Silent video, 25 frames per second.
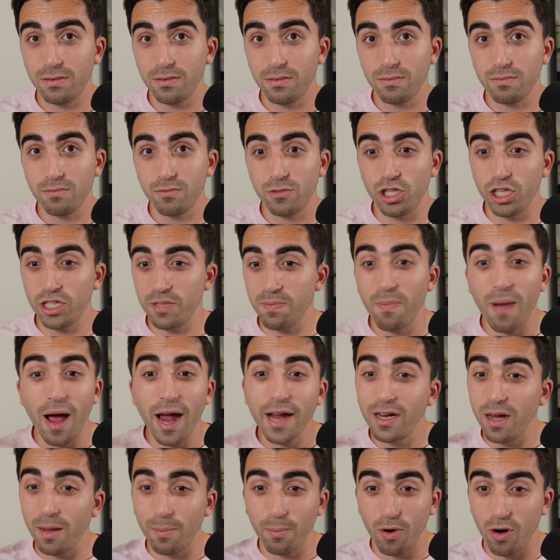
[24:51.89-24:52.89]
just my
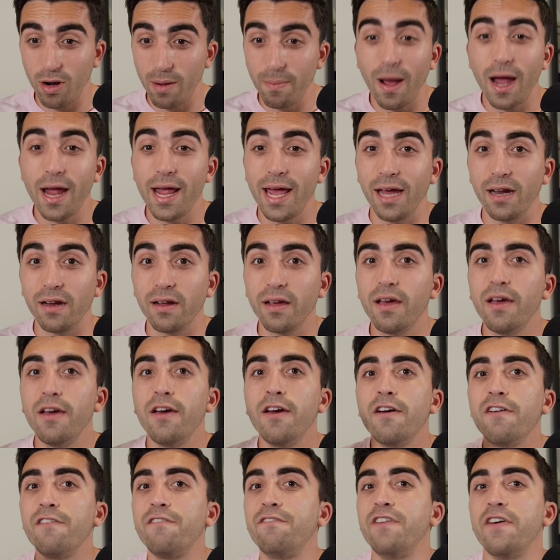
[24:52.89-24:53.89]
number in my head,
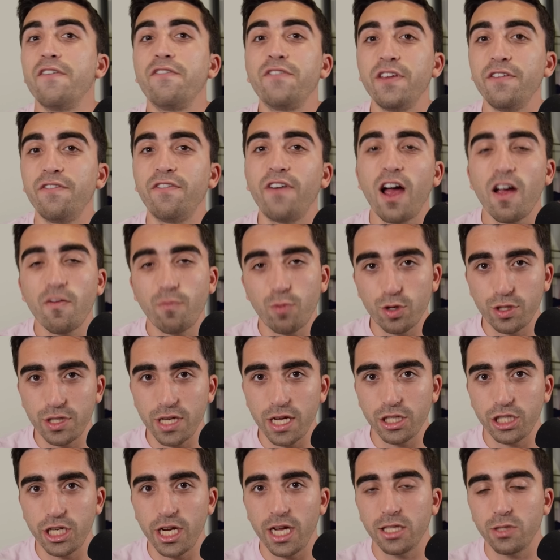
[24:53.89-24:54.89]

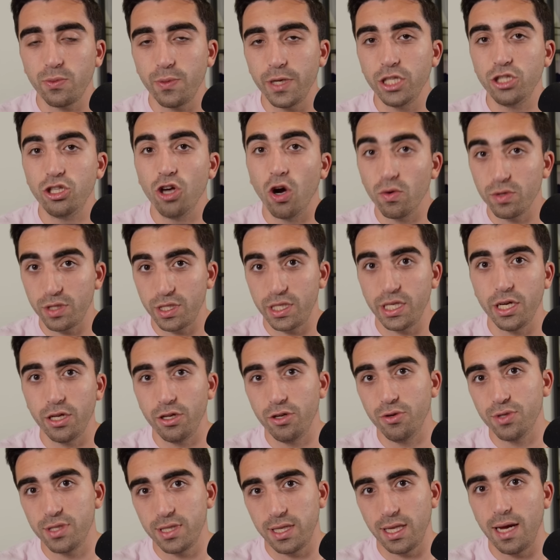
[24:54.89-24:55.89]
55% chance we don't see a
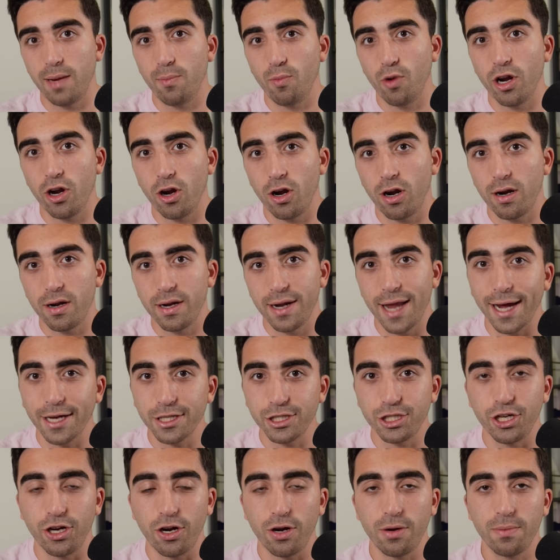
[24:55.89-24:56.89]
new slam winner next year.